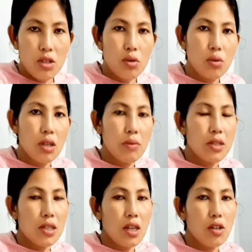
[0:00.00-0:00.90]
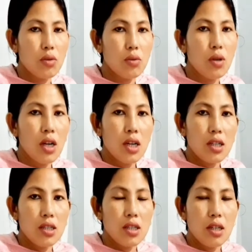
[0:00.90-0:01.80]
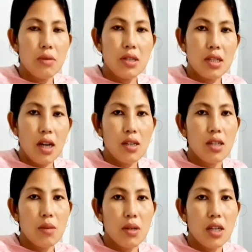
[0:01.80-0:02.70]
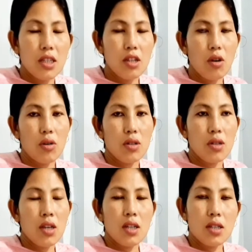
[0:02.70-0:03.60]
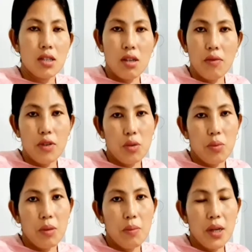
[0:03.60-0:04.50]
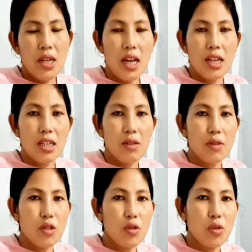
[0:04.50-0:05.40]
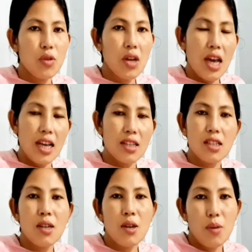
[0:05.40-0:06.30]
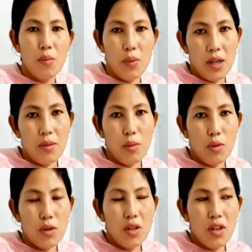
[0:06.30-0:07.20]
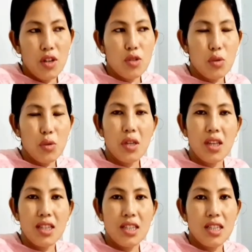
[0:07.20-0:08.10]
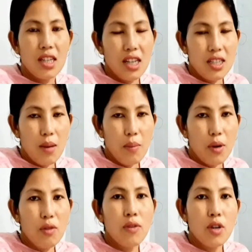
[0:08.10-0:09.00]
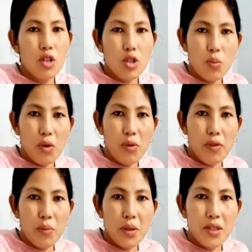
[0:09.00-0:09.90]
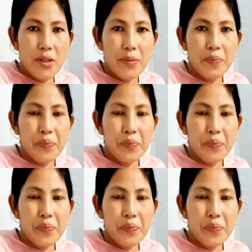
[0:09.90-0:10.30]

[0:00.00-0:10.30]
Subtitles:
So they will start germinating on the surface of the bread and they will grow as a bread mold. So this is an example of spore formation.